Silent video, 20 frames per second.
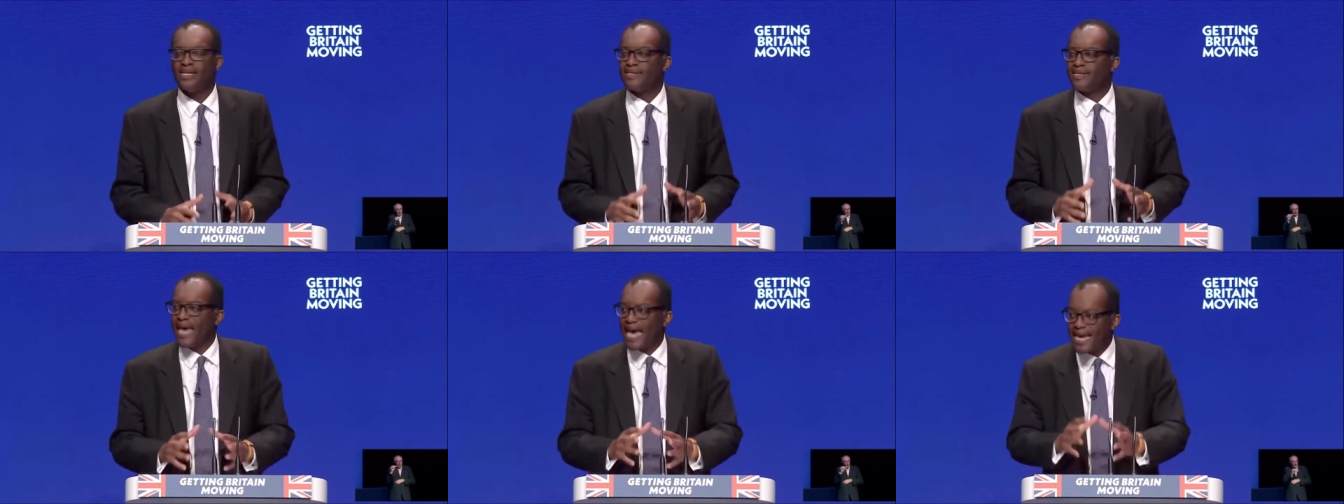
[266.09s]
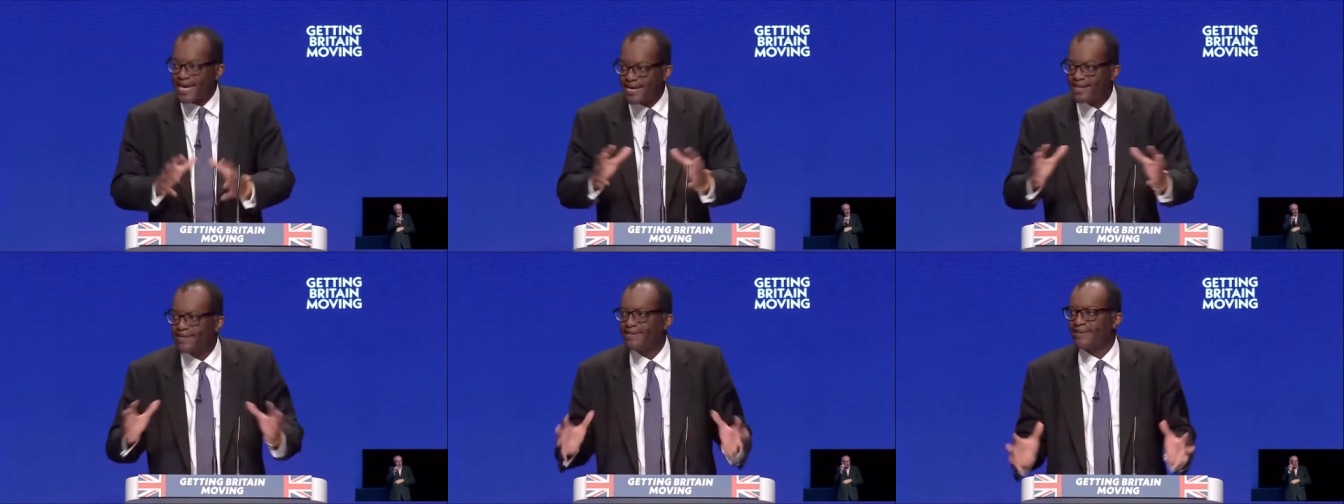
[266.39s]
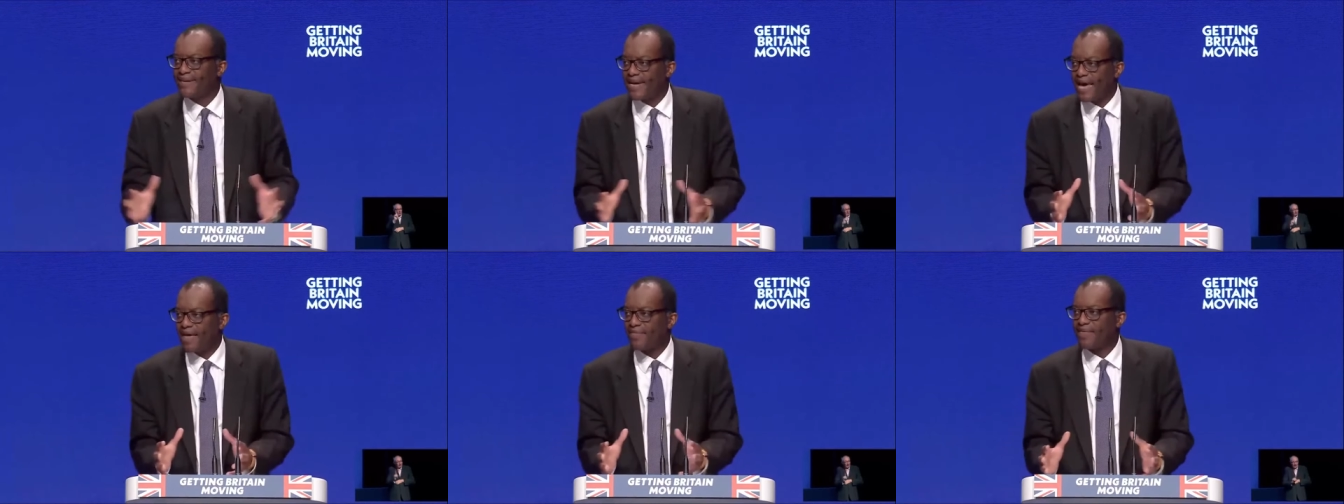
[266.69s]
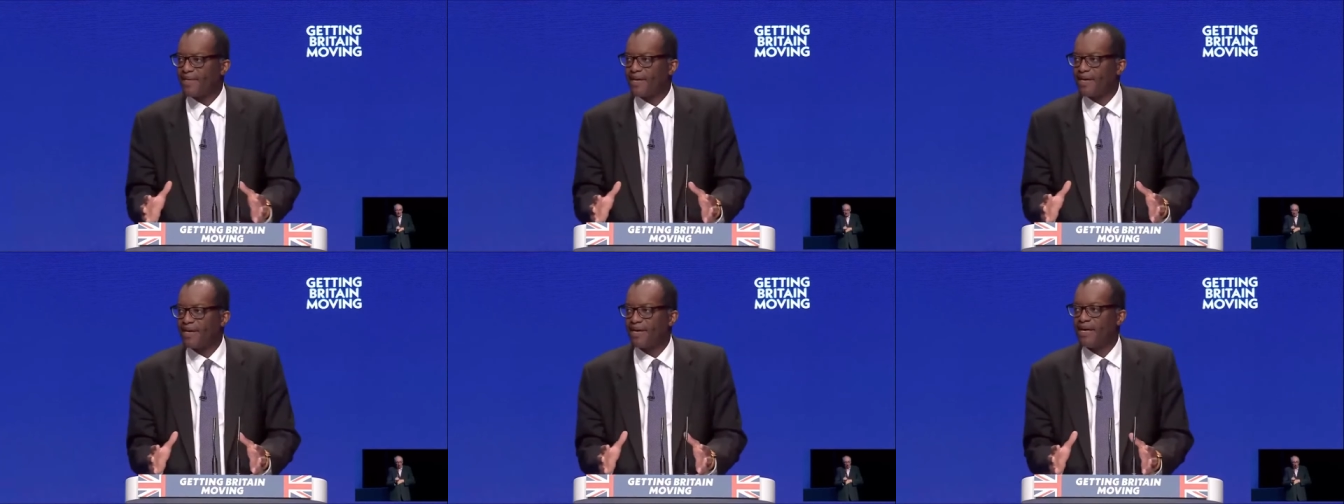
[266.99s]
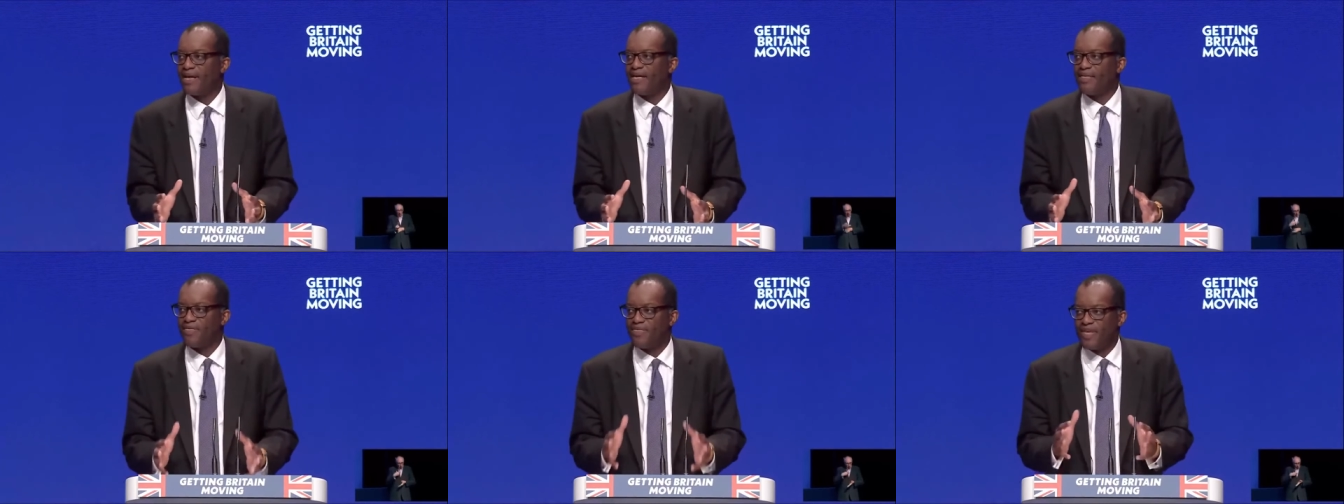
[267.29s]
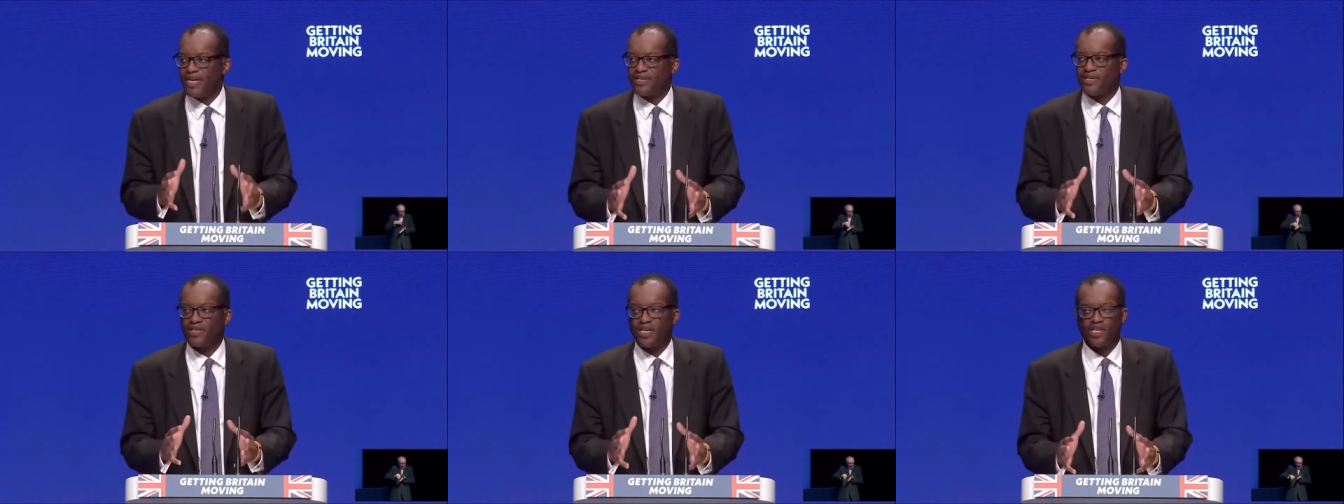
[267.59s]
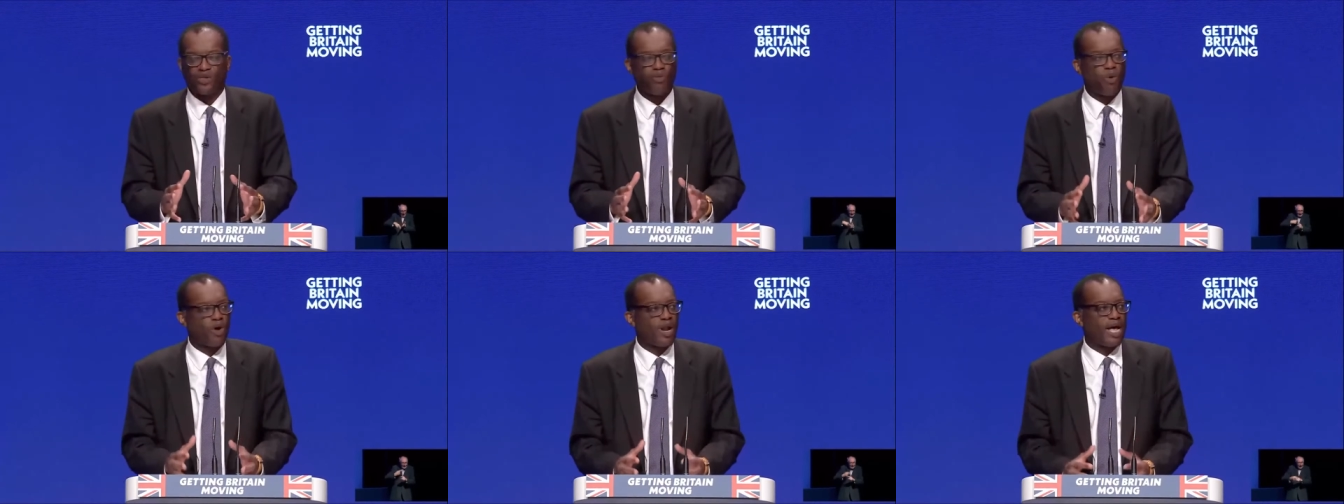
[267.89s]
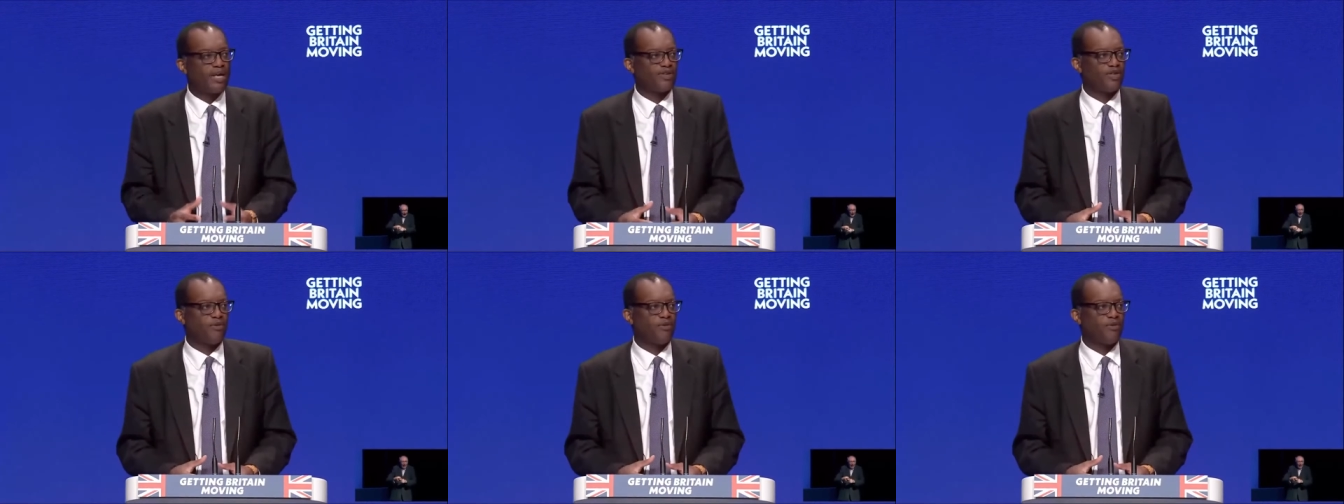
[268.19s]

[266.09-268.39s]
Taken together, this is what our